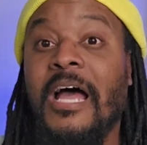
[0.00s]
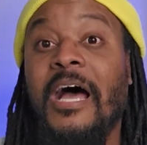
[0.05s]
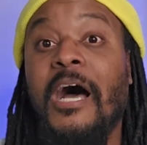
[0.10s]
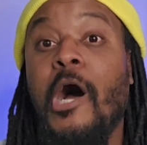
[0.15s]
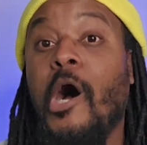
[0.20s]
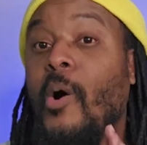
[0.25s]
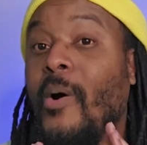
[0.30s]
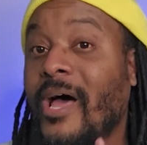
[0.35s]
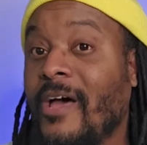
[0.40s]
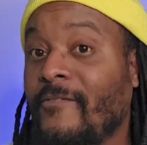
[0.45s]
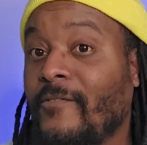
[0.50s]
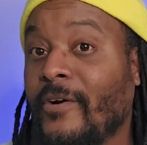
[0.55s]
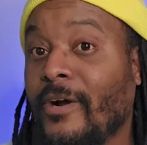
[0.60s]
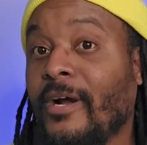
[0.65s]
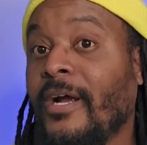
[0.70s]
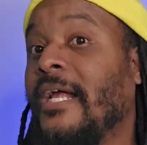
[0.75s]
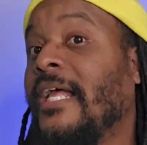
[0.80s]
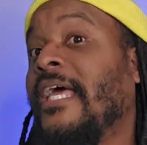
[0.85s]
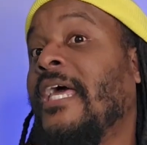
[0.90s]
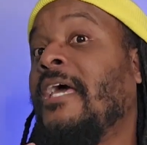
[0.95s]

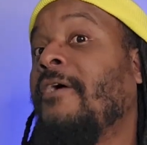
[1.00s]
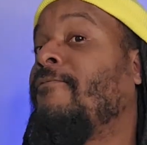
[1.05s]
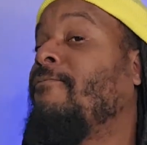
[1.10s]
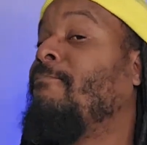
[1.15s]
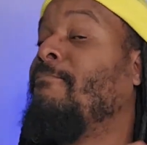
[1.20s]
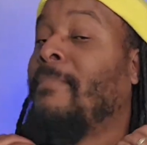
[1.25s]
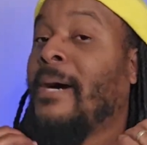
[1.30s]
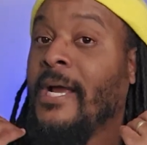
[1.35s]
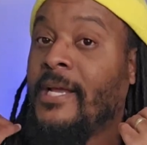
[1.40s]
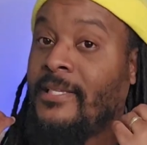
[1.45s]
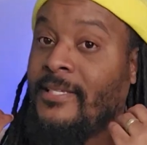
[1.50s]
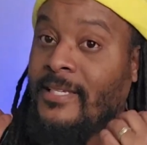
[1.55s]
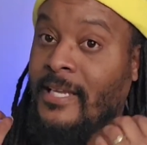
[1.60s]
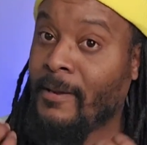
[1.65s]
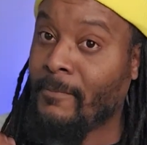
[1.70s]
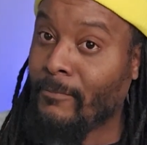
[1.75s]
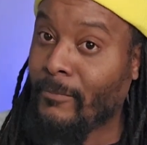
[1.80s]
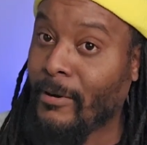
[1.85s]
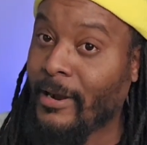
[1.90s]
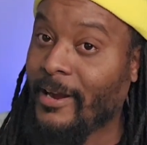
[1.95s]
However, if by
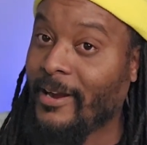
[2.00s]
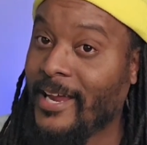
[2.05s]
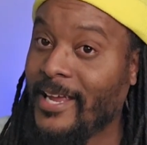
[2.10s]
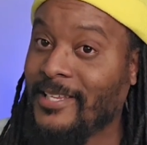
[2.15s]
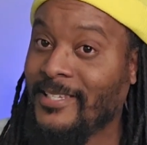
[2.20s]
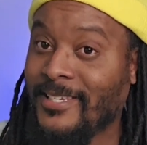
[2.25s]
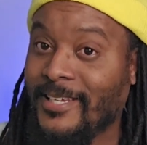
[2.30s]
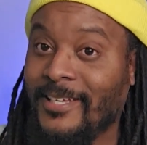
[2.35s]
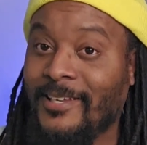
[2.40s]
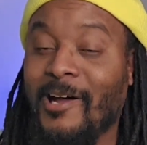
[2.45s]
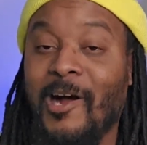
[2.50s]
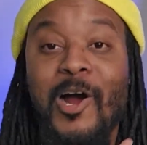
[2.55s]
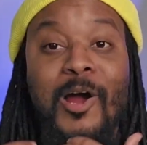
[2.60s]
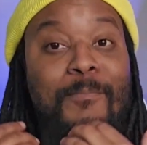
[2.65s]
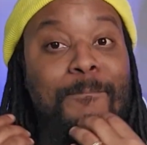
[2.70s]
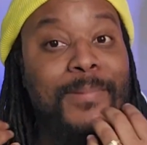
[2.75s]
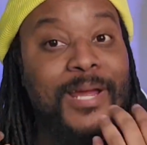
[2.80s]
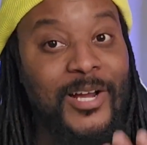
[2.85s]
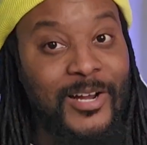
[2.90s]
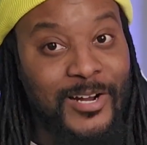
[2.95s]
some reason or
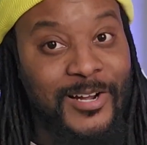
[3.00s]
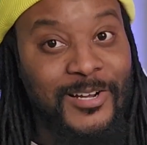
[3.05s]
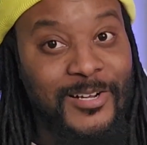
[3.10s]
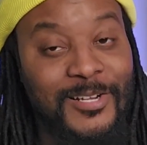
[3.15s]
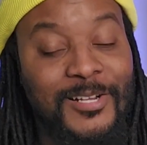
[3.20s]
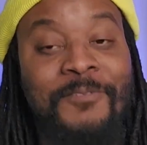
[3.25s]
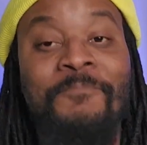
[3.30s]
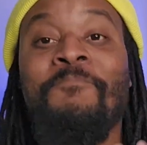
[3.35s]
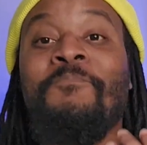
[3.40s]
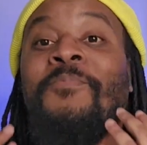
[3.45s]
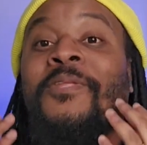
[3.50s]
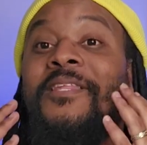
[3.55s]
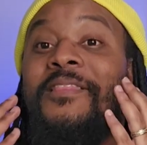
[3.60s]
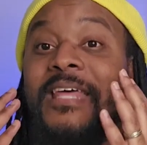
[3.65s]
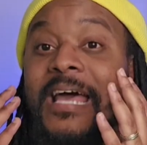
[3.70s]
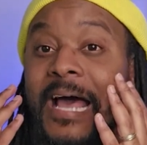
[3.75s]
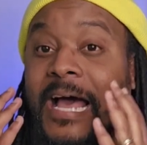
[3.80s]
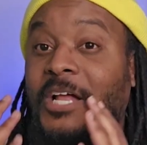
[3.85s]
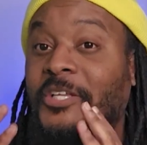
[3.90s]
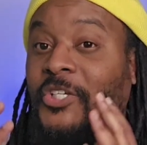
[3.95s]
miracle they
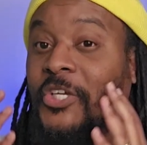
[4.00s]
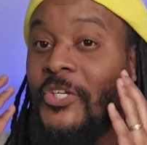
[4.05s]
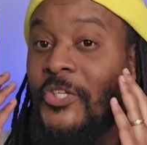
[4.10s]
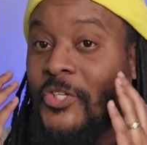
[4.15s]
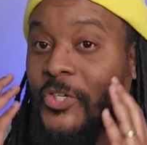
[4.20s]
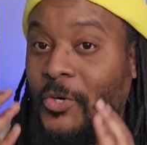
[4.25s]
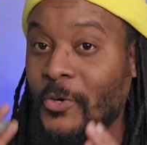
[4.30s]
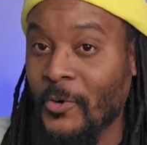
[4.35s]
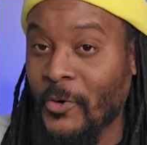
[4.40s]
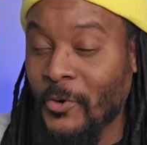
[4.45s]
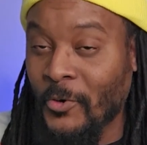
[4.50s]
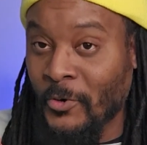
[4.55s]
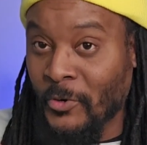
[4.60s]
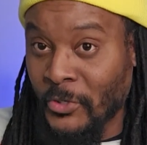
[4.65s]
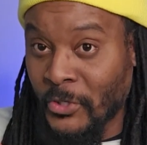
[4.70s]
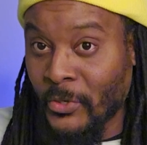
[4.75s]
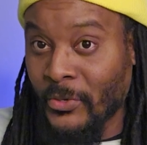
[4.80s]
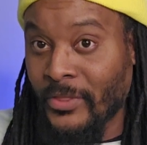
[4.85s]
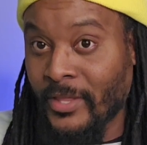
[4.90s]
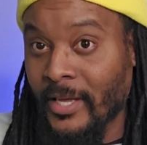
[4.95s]
actually
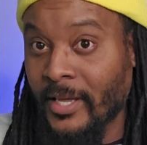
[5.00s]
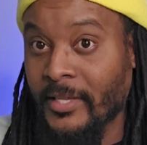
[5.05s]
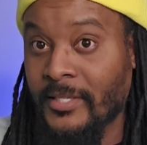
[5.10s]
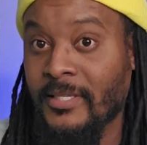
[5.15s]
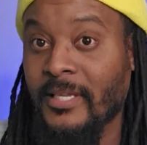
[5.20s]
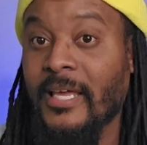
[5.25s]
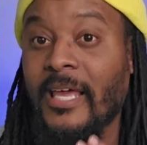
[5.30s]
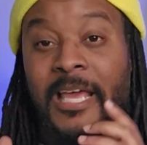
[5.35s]
do this,